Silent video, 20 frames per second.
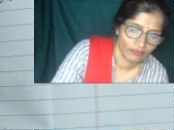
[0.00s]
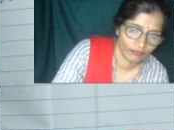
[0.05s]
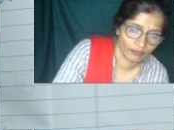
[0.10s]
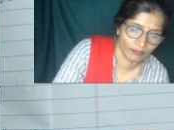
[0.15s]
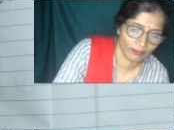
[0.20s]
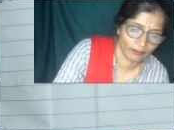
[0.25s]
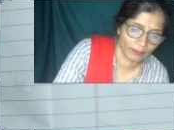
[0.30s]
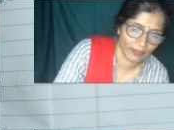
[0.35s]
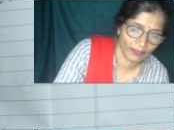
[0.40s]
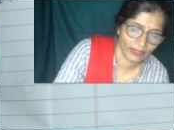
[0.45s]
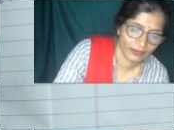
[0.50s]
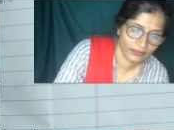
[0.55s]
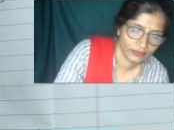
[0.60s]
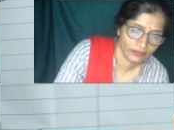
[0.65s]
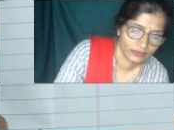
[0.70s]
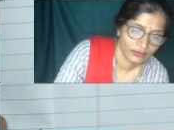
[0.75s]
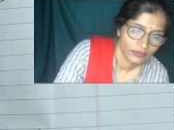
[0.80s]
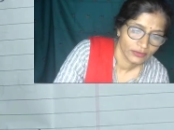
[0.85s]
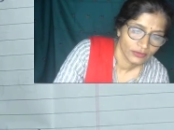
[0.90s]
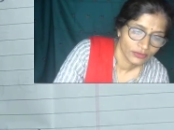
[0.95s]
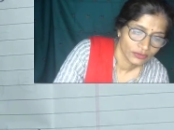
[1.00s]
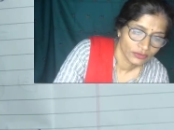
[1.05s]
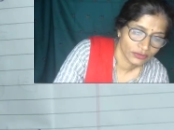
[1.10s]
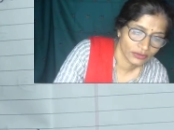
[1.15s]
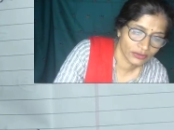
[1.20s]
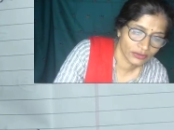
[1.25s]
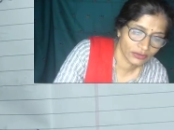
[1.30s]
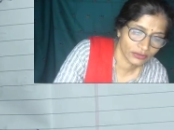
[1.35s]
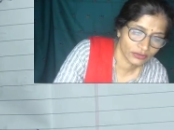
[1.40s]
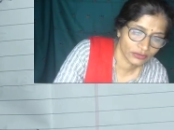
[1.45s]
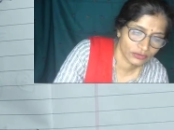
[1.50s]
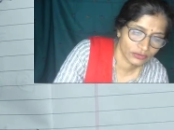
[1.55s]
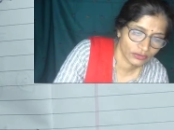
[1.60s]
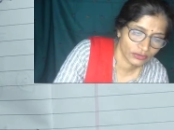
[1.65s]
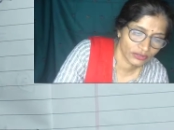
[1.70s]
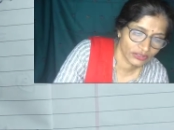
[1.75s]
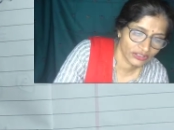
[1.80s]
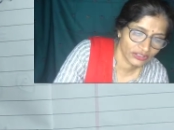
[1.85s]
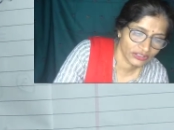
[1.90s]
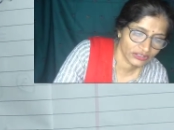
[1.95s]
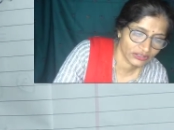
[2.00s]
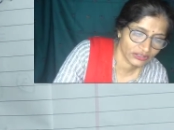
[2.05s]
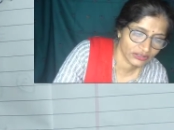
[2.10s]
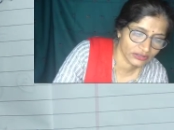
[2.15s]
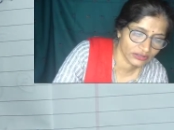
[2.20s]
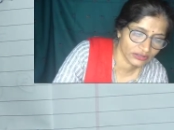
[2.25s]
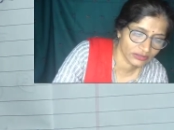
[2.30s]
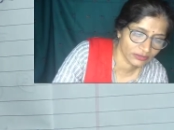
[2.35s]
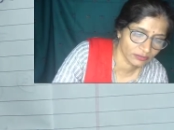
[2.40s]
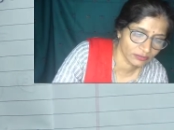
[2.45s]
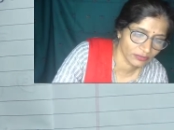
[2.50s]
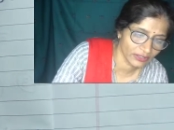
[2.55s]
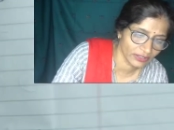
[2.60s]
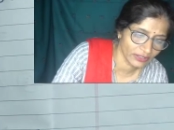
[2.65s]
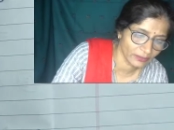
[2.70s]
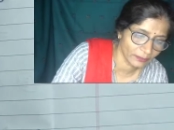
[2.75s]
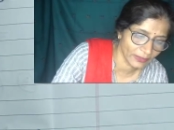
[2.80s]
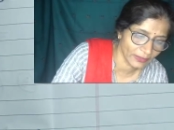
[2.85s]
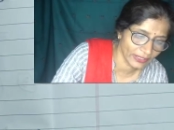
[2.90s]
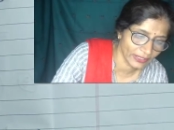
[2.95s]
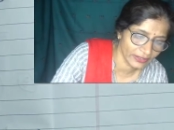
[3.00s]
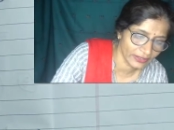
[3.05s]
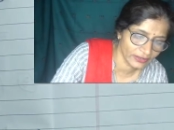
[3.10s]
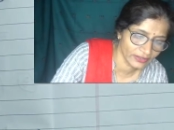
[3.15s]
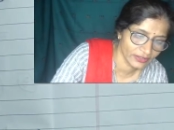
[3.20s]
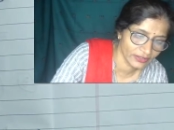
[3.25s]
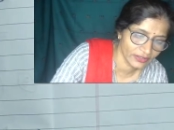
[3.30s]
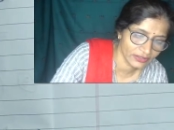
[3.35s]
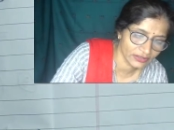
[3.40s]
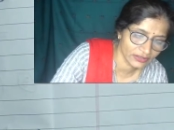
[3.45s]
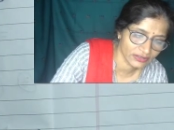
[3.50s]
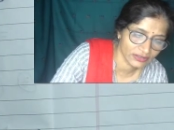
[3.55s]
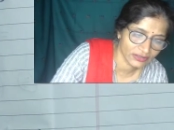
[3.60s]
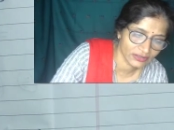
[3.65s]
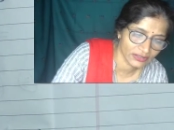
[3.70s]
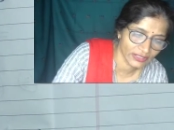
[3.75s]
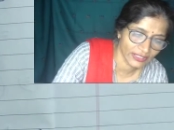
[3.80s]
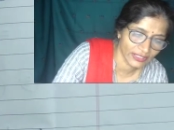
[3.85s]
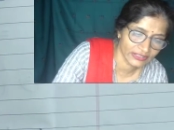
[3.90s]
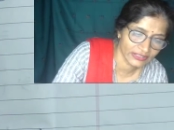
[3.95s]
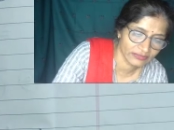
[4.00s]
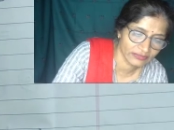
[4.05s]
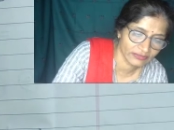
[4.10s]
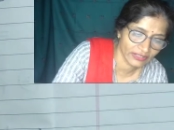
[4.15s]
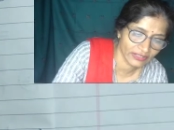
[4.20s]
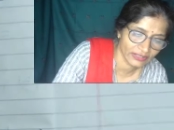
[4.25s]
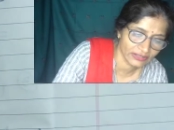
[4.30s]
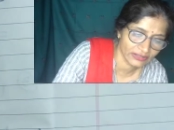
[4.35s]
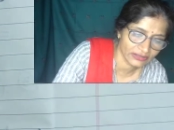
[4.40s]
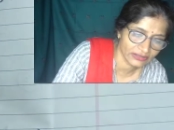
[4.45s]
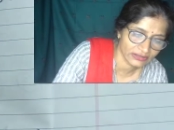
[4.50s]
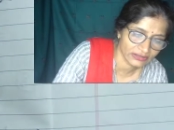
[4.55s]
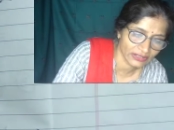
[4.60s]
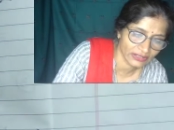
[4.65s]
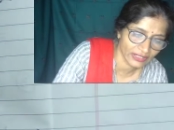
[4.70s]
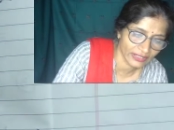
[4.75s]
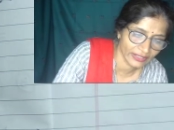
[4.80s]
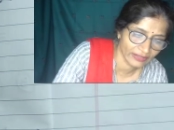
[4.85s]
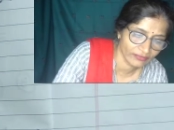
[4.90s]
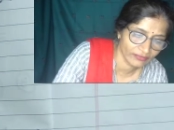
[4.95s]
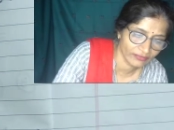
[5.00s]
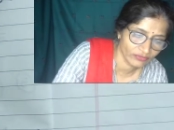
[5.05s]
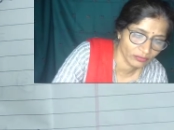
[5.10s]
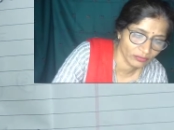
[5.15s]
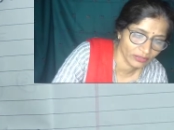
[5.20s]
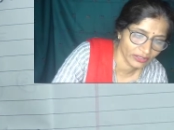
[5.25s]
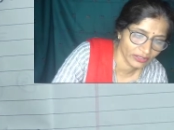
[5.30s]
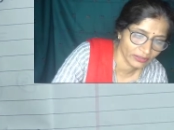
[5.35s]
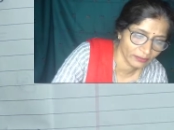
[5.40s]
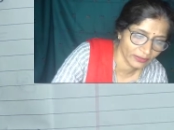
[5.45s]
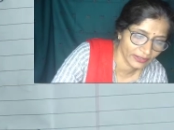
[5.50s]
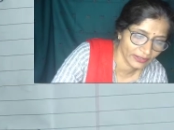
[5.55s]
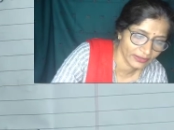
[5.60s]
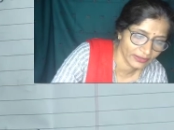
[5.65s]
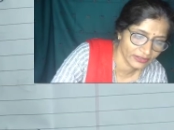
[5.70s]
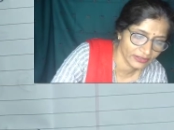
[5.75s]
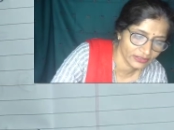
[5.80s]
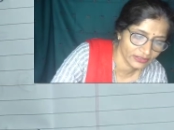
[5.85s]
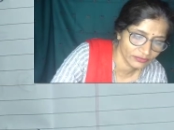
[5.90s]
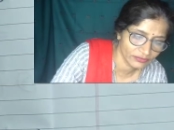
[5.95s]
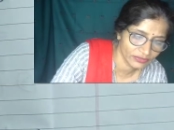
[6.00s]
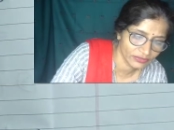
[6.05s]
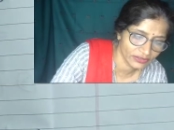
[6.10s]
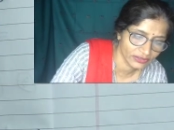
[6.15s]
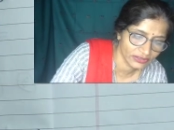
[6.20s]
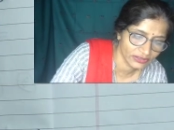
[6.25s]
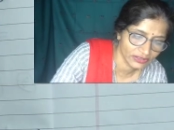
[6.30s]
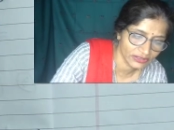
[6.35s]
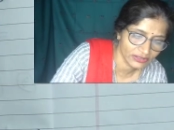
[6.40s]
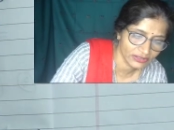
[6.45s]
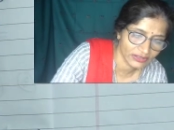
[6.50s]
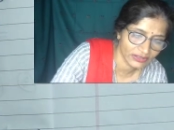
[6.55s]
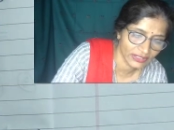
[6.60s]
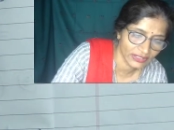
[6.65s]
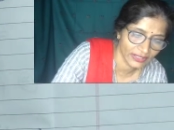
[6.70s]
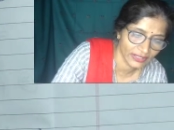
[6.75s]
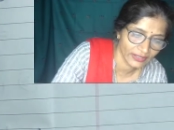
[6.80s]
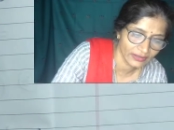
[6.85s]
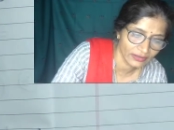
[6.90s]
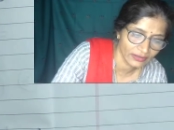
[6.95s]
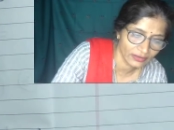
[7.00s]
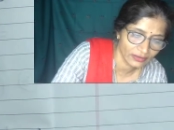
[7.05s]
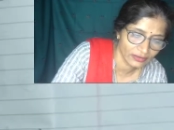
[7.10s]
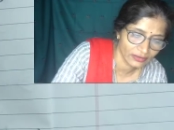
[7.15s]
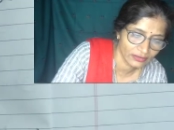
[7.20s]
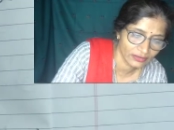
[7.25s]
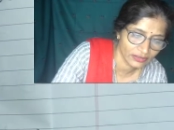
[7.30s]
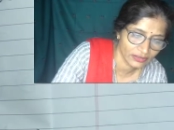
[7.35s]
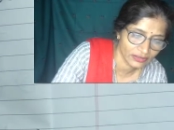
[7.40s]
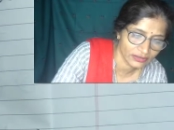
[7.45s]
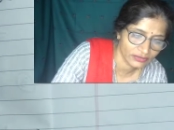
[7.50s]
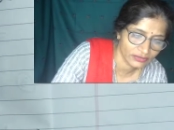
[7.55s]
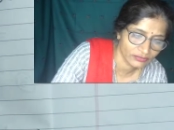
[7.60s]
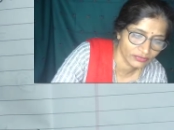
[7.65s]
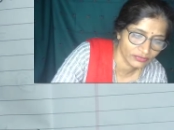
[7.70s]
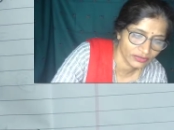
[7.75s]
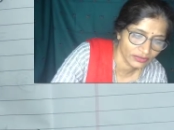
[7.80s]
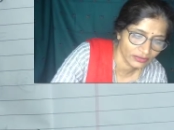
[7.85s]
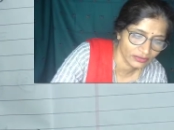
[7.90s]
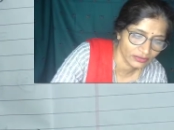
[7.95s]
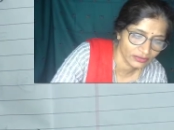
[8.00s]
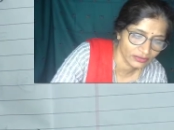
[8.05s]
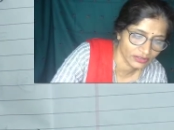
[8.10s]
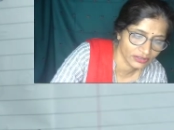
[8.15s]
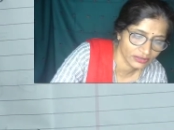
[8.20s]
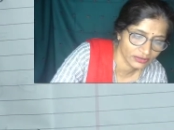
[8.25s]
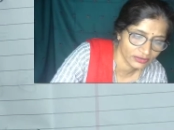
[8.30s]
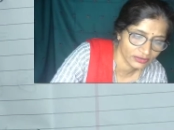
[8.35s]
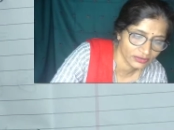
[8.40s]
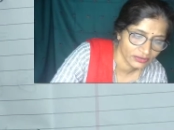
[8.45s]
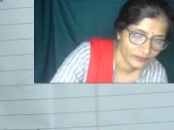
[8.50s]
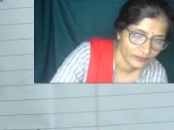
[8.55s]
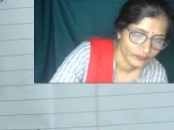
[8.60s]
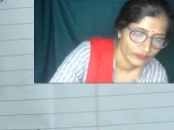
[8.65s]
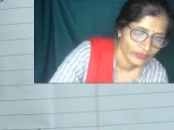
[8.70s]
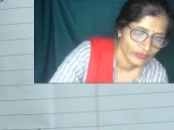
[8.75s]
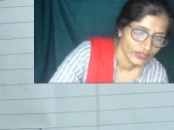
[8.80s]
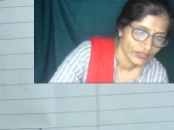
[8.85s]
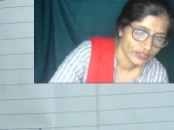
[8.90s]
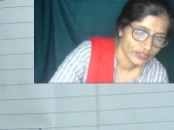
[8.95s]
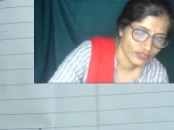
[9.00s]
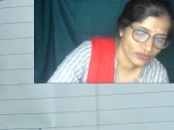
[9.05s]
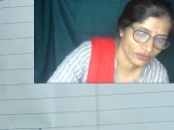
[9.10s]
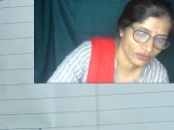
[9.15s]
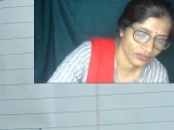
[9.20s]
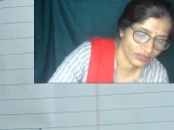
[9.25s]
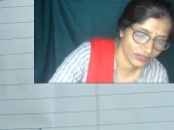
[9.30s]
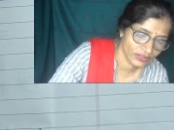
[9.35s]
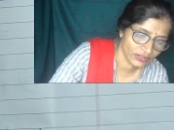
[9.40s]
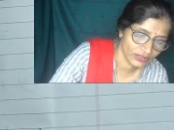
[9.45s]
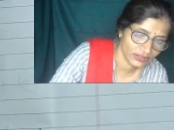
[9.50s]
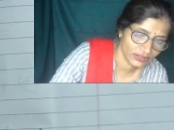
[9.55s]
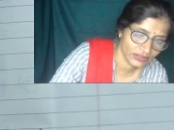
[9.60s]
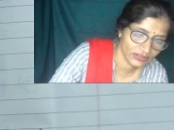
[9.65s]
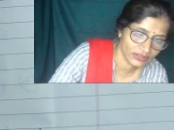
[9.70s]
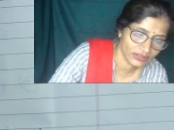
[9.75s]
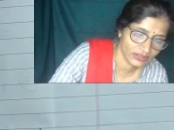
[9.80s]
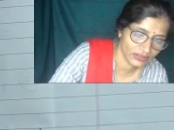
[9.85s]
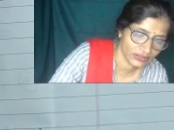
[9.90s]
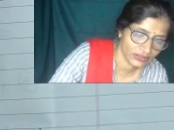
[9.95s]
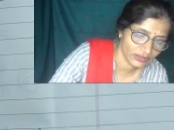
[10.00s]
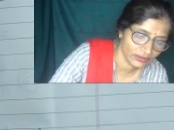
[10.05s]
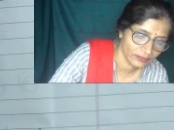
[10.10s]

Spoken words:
part. So this multiplied this, as well as I have to multiply this with this and this with this. So the thing is here,